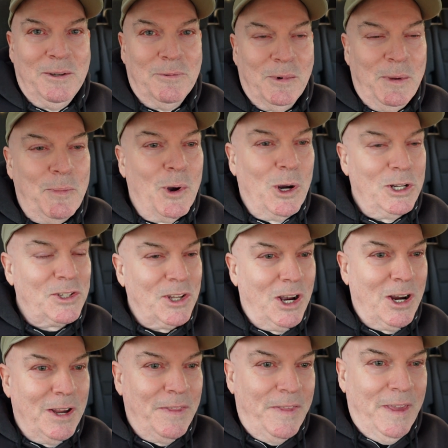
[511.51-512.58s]
reports
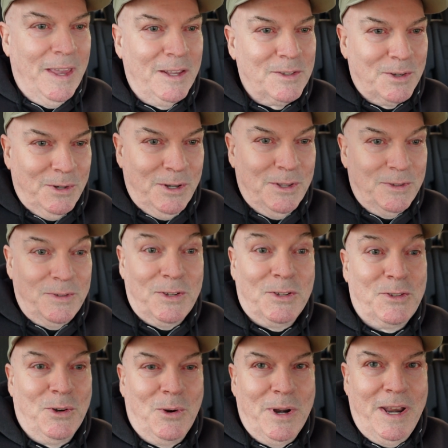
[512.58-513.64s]
are and things, or to
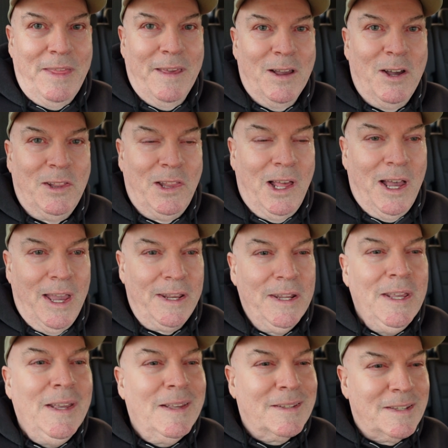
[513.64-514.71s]
store anything online.